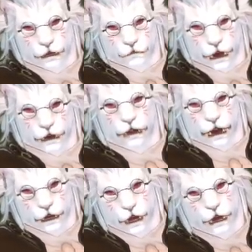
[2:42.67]
So
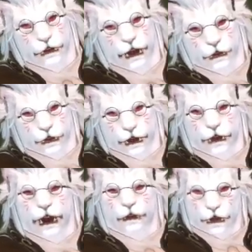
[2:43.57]
this will be a great money
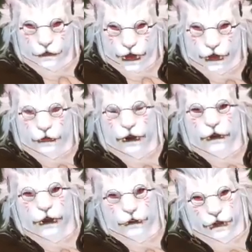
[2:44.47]
maker, and that's something you
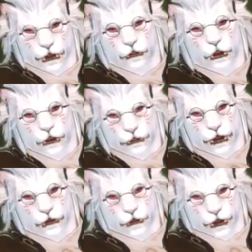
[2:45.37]
should definitely do and
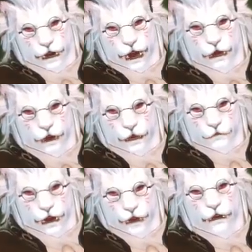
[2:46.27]
just have them ready for any
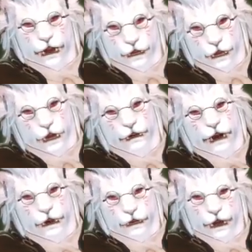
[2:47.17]
content that they
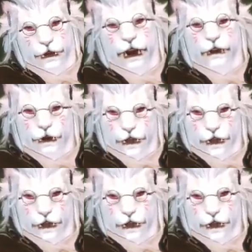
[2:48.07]
release with that.